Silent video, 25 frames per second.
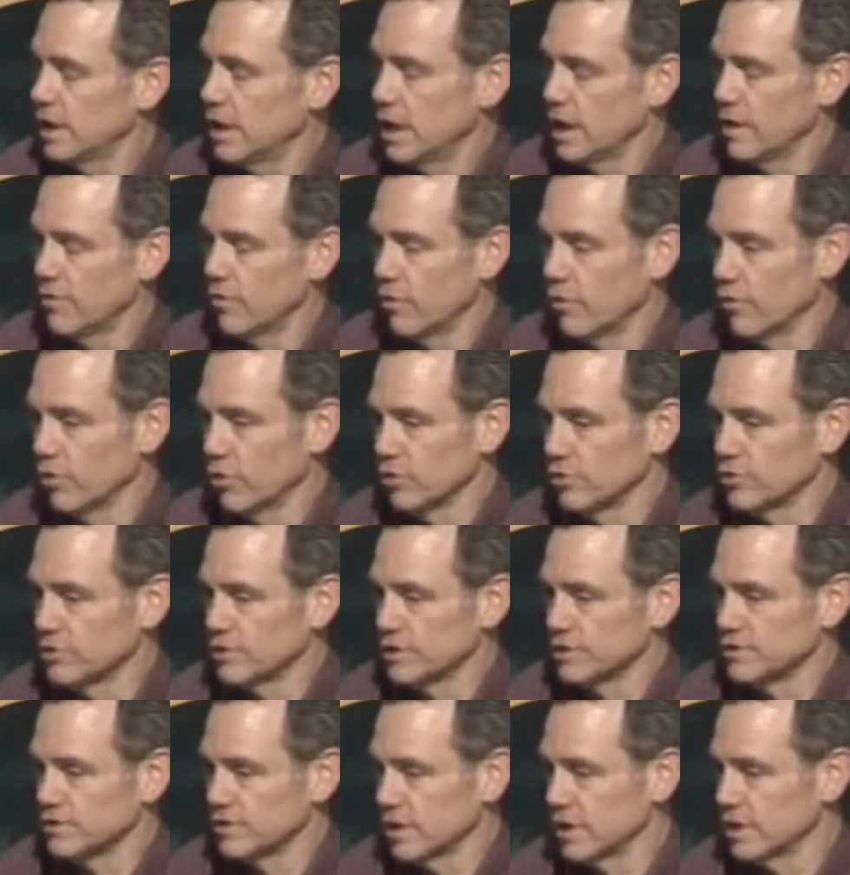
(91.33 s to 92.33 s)
And over those
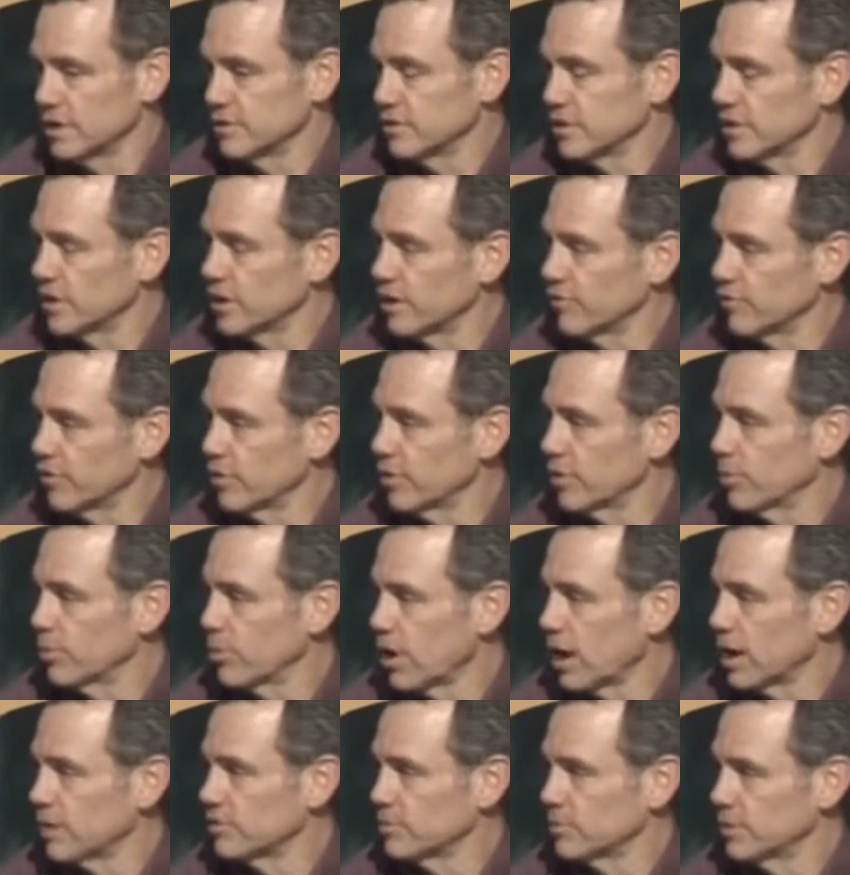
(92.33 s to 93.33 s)
six days, they cover
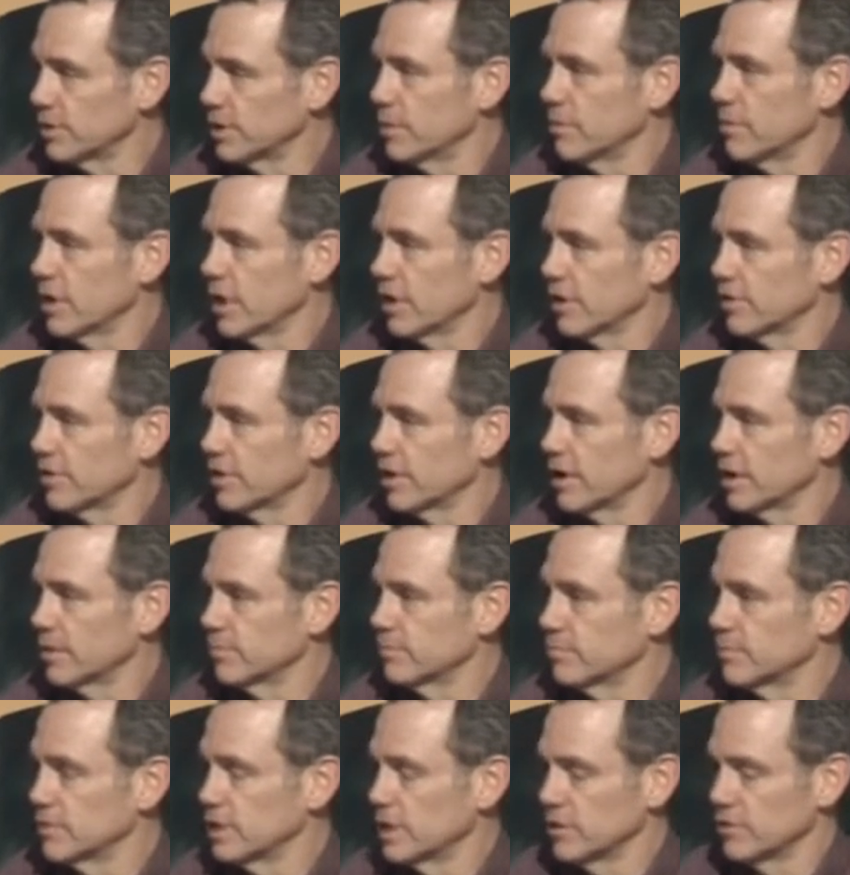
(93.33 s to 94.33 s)
approximately a marathon.
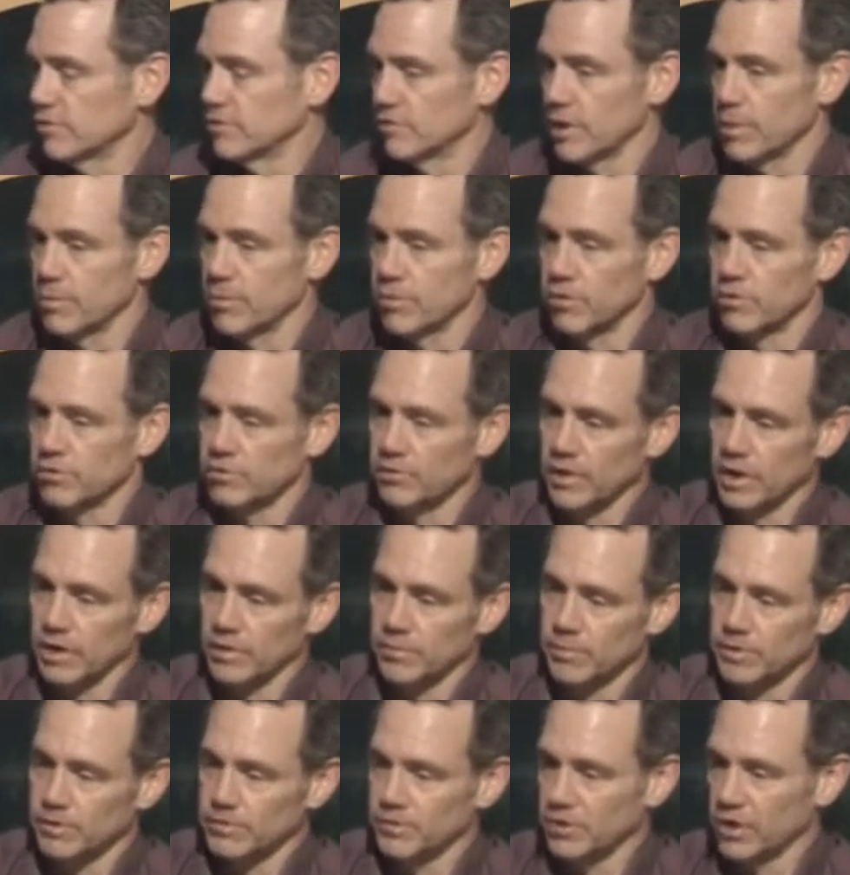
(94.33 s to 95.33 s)
And some of the
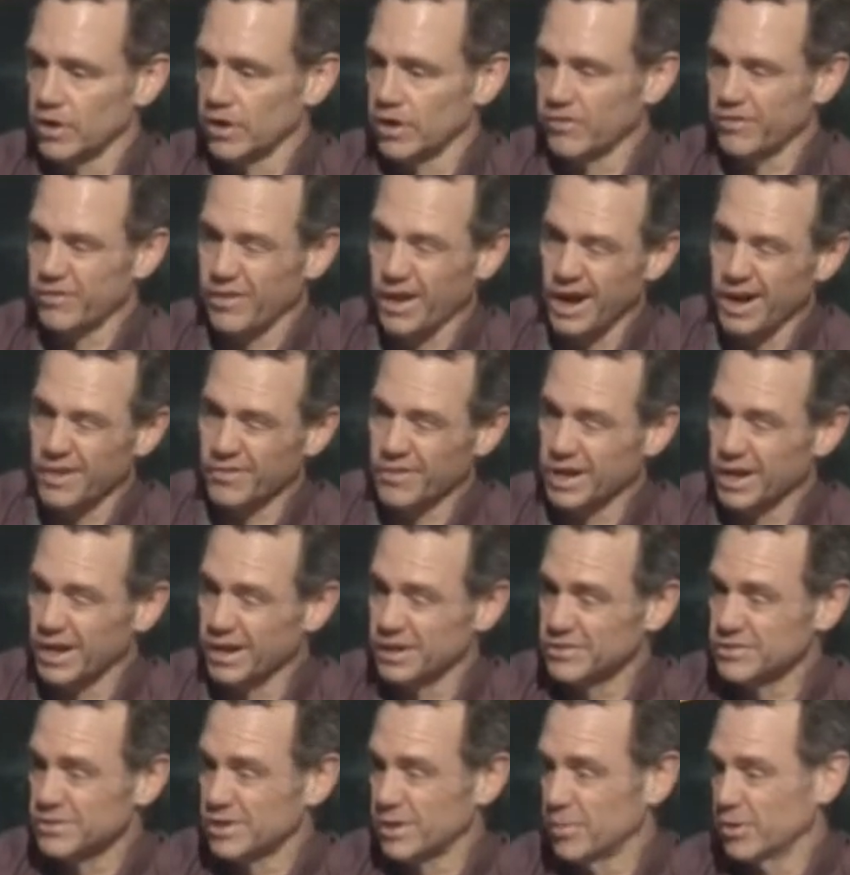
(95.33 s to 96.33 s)
segments are five
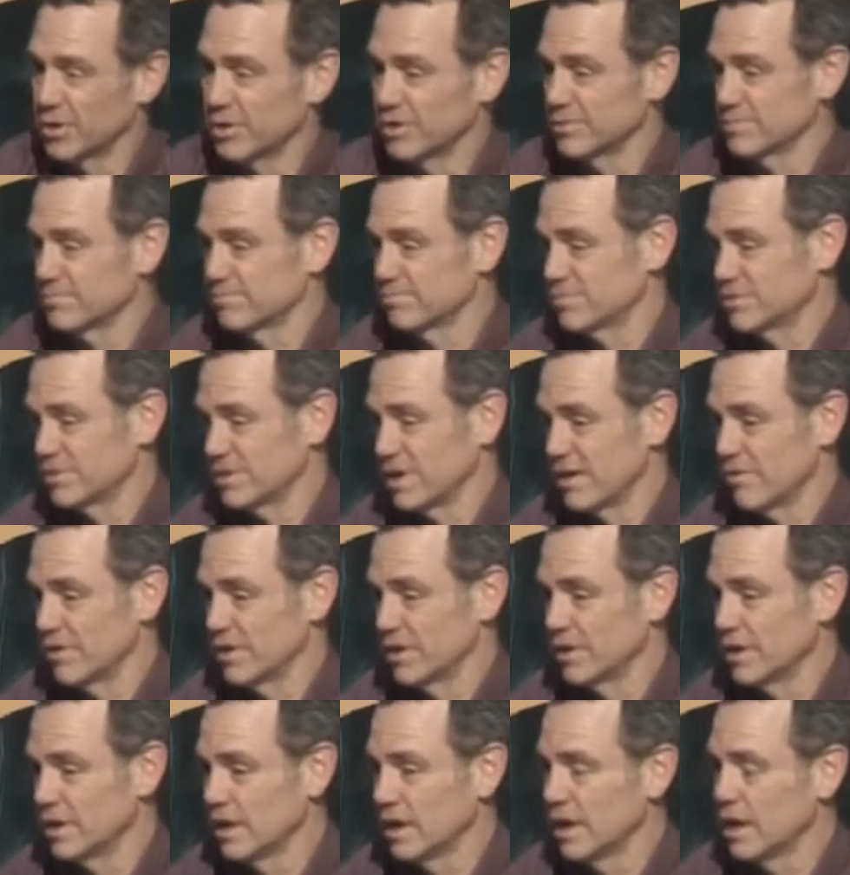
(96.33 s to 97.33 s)
days, some are
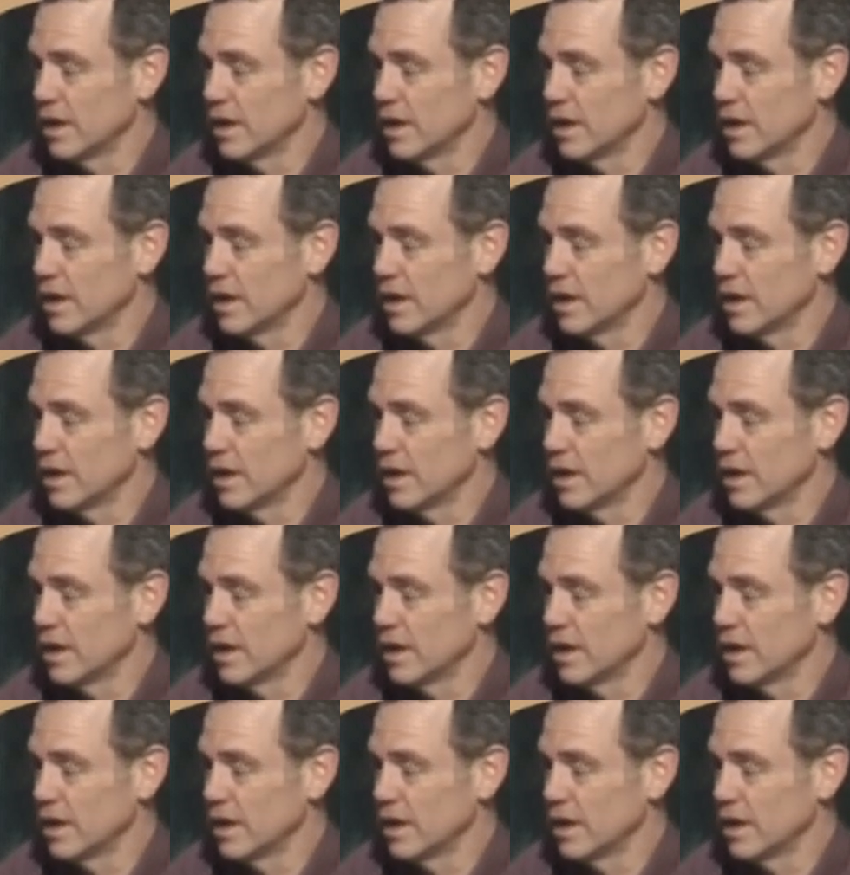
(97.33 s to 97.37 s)
seven.